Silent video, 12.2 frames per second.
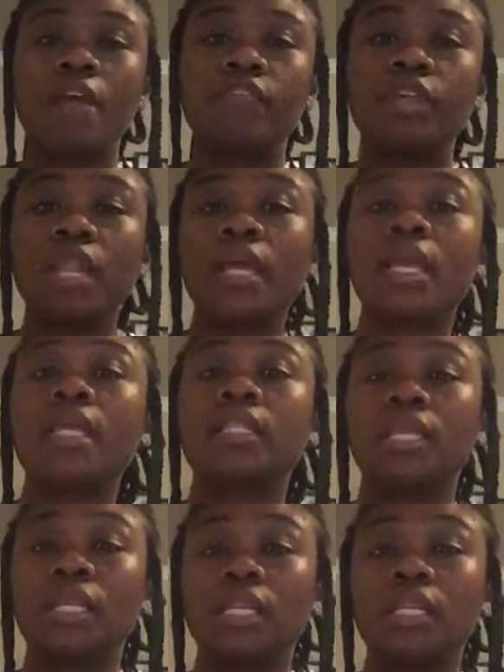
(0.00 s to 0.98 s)
I feel like at
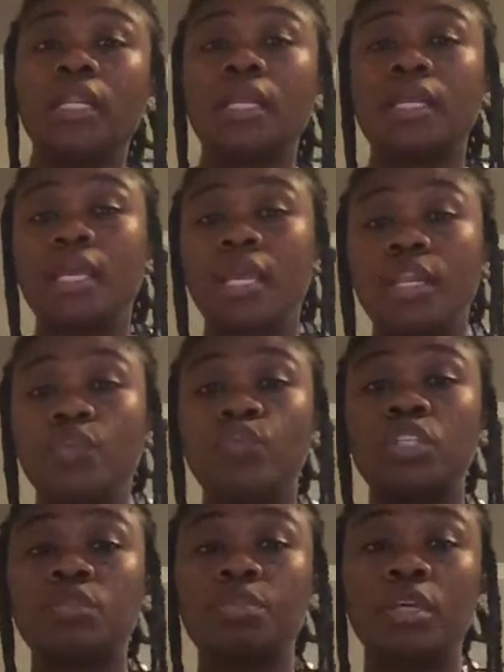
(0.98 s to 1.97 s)
the end of the day, Candy
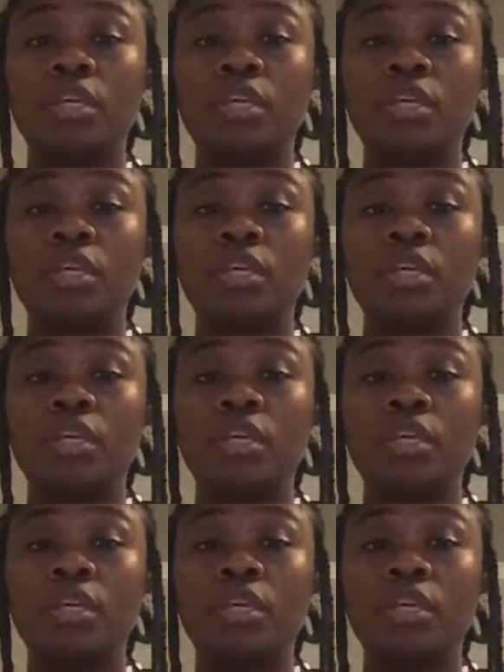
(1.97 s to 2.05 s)
was